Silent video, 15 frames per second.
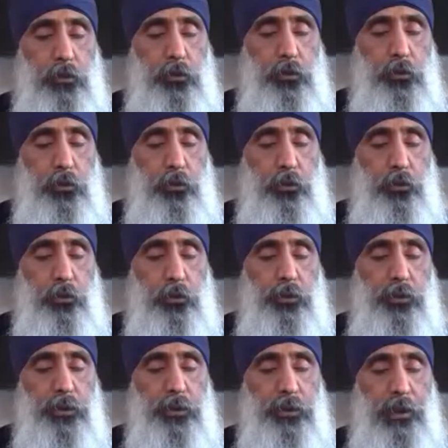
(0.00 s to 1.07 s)
Noticing
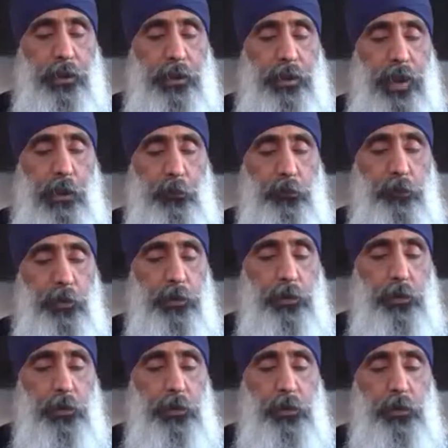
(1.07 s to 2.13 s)
that gap
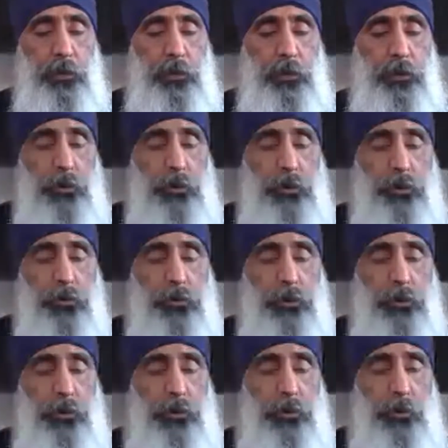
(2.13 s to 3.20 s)
when the
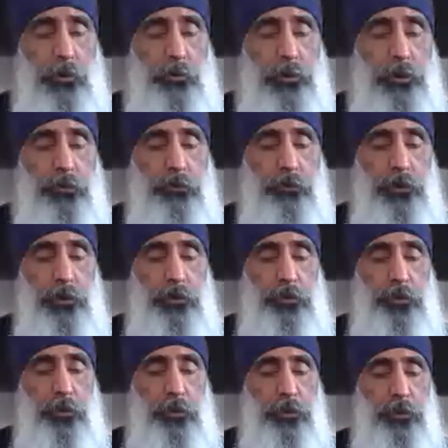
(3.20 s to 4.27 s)
out breath
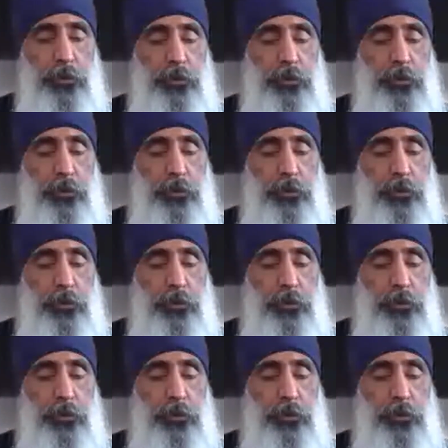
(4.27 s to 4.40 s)
finishes